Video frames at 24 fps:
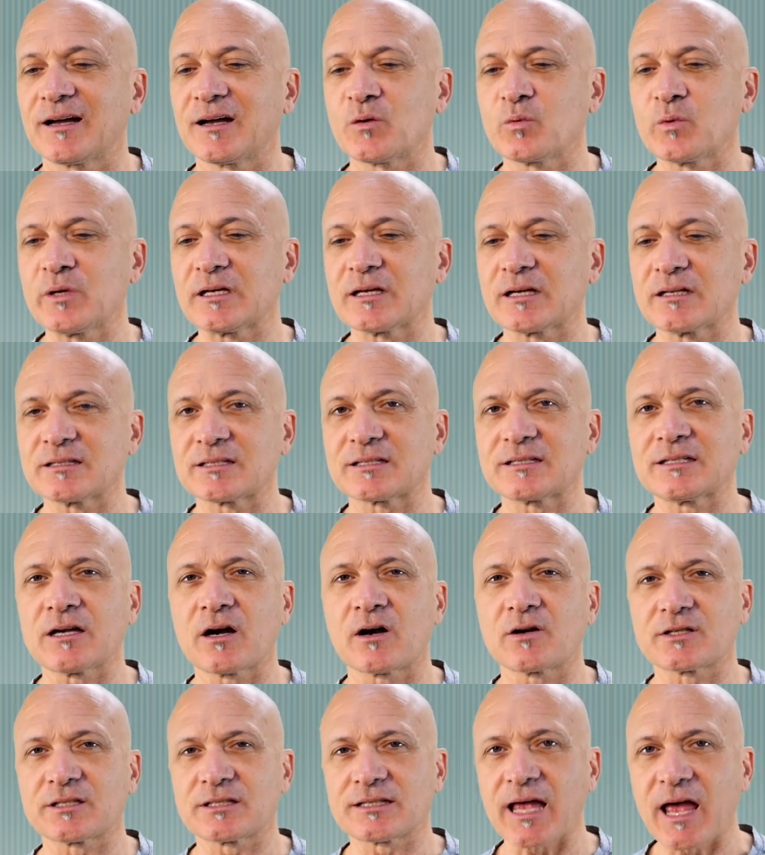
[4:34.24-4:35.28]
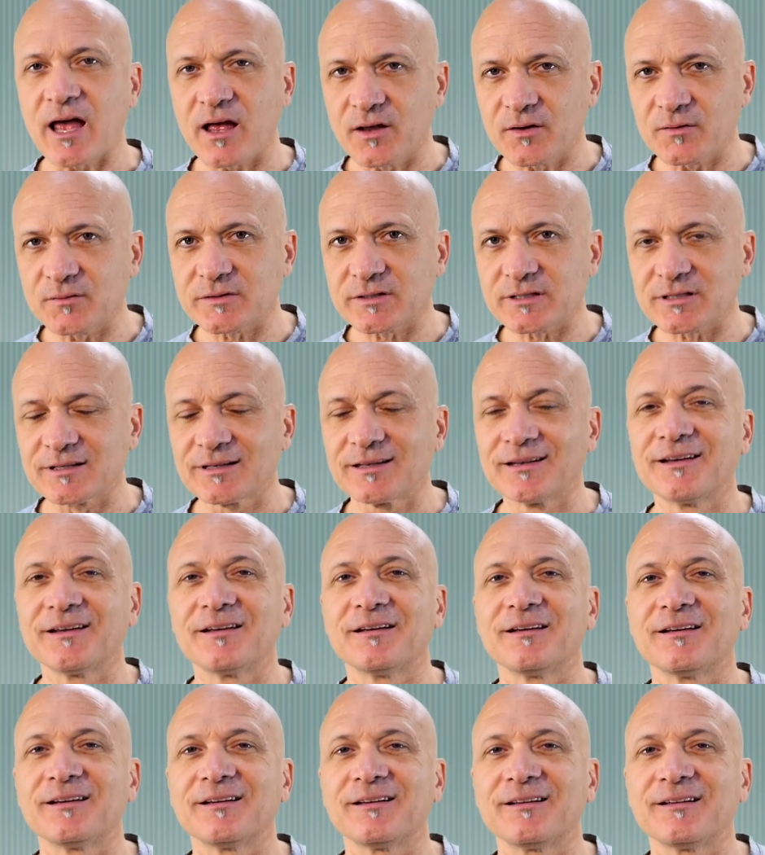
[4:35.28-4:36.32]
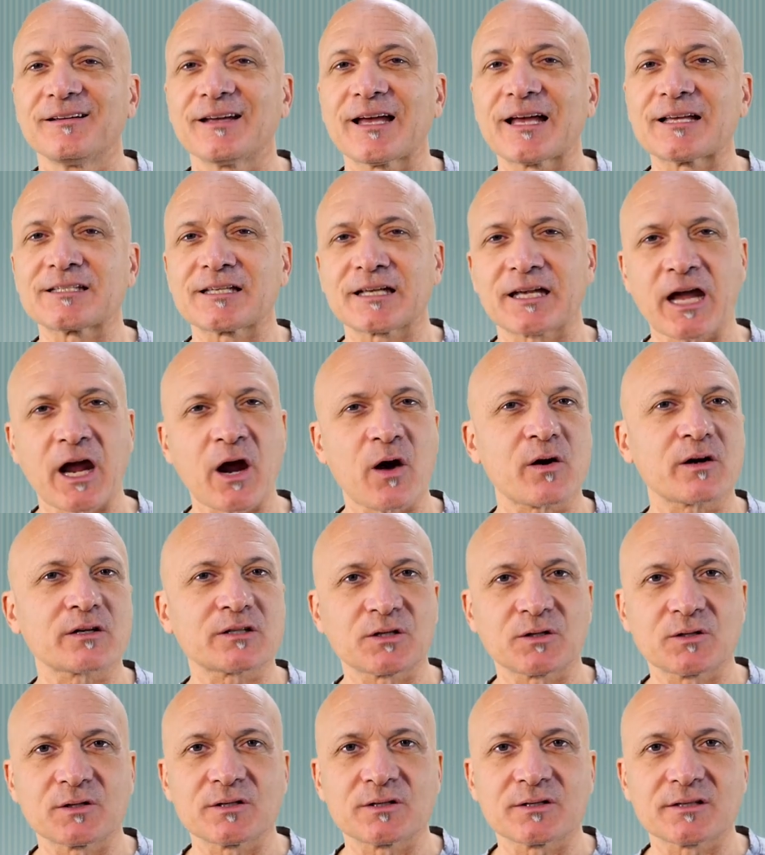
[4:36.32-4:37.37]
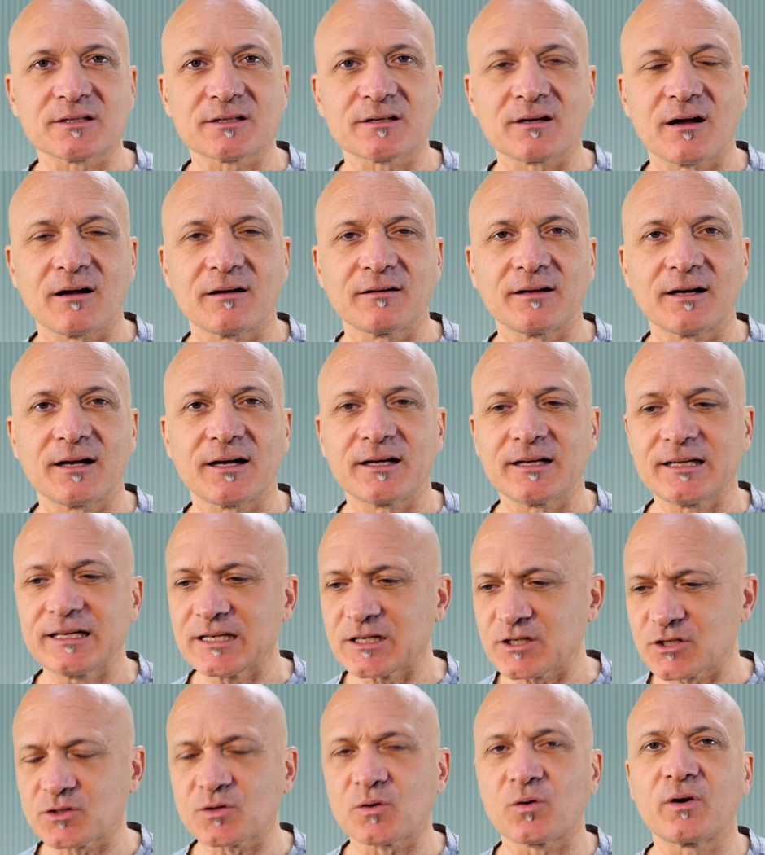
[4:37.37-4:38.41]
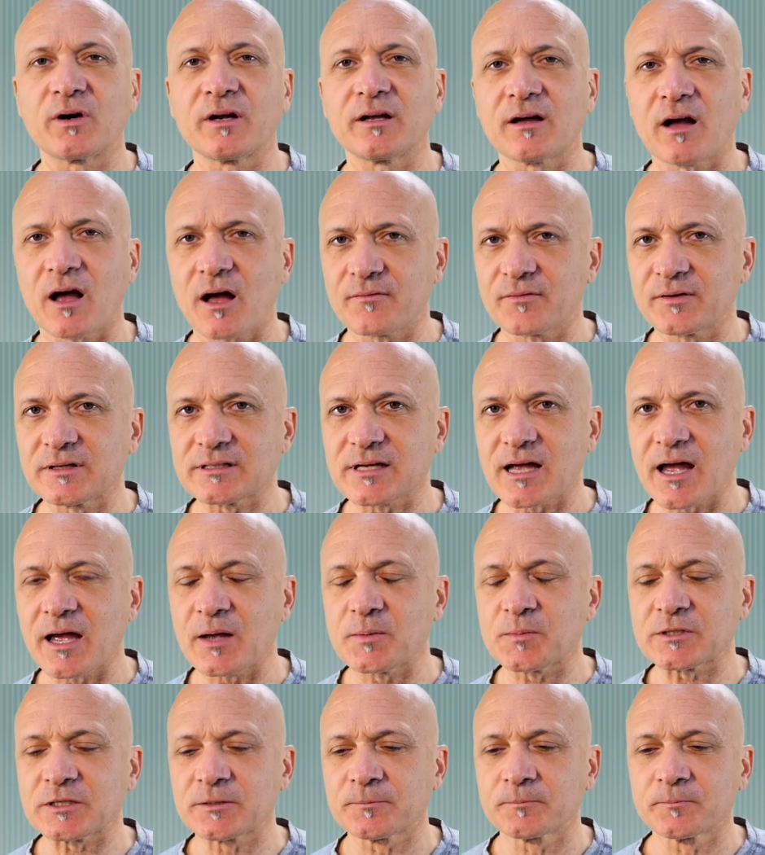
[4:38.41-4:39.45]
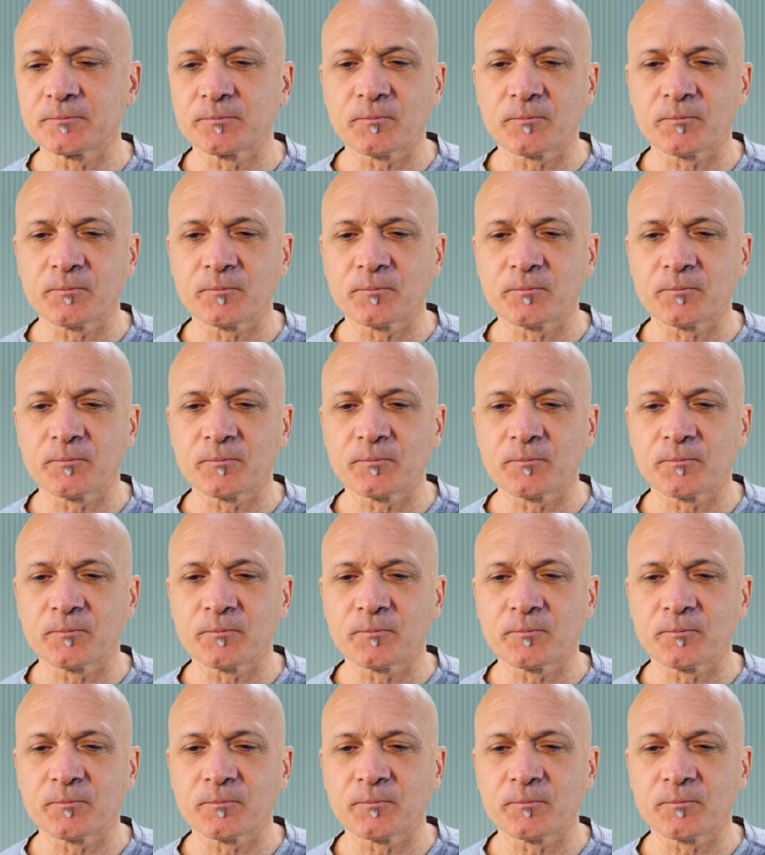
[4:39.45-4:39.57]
We can see ourselves as the characters in a story oftentimes.